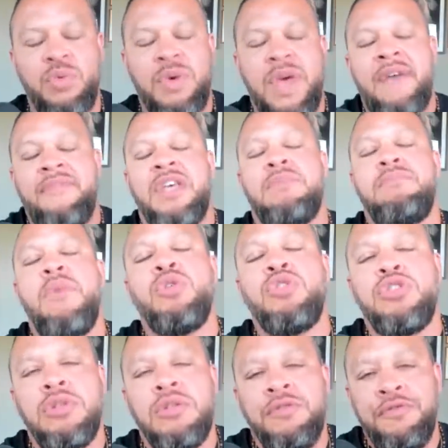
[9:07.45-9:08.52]
So we have the
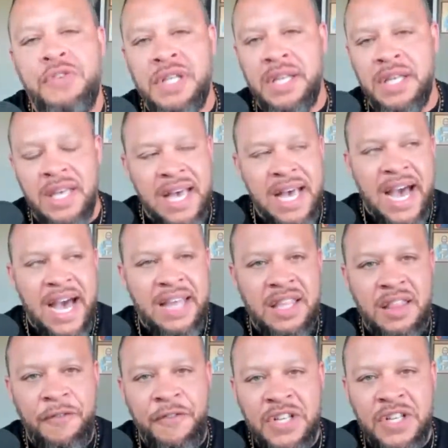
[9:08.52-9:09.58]
emotional feeling and
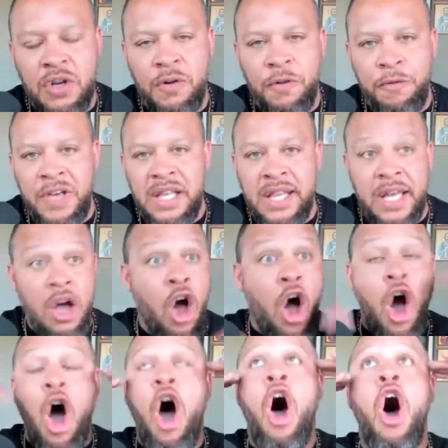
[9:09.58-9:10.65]
then the physical feeling.
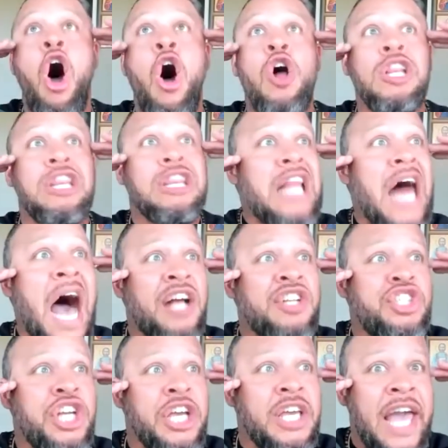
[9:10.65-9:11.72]
All
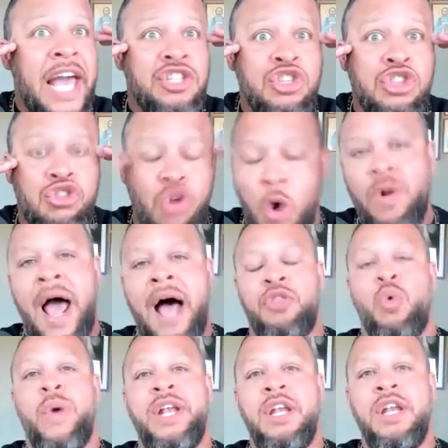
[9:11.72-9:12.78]
logic gets thrown out
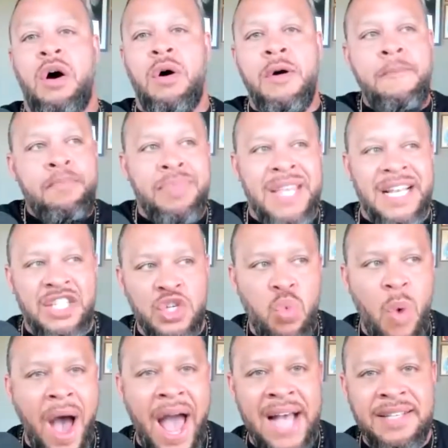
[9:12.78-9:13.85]
the window. This is
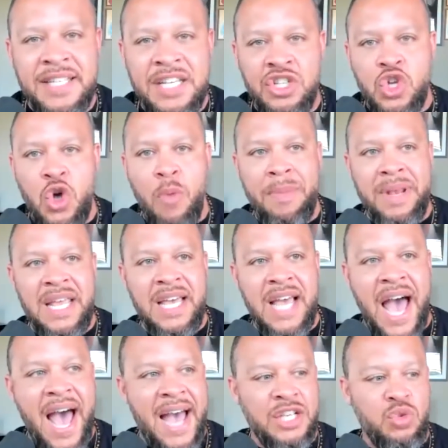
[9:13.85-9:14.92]
why I see so many
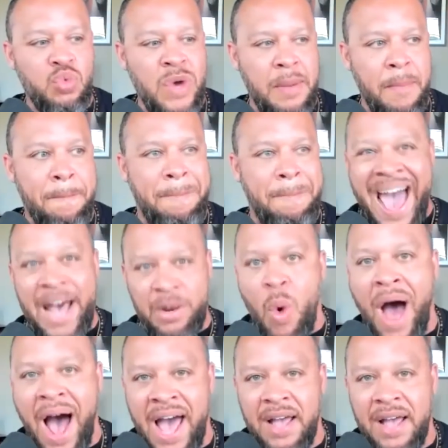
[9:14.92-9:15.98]
guys with bad
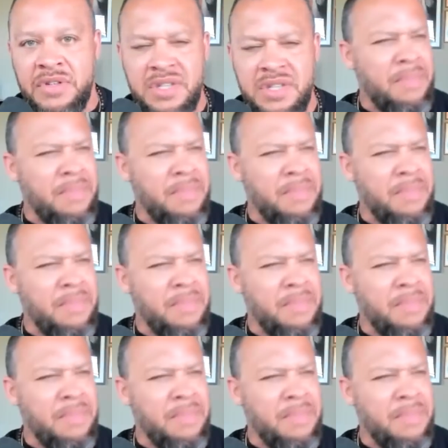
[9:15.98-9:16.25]
wives.